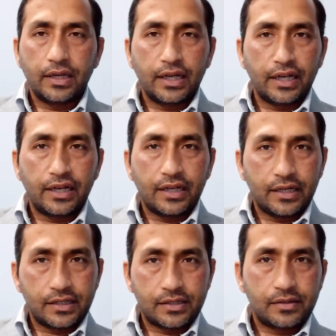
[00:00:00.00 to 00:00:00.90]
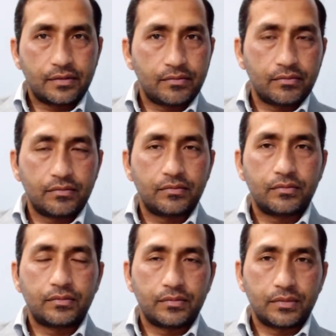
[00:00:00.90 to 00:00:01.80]
in its
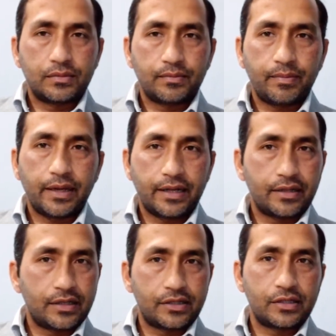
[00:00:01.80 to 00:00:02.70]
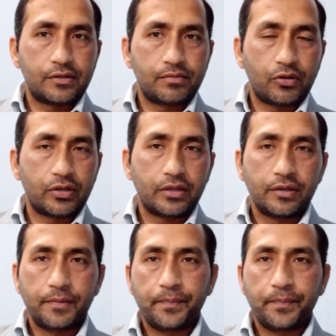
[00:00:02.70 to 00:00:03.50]
parenthesis body.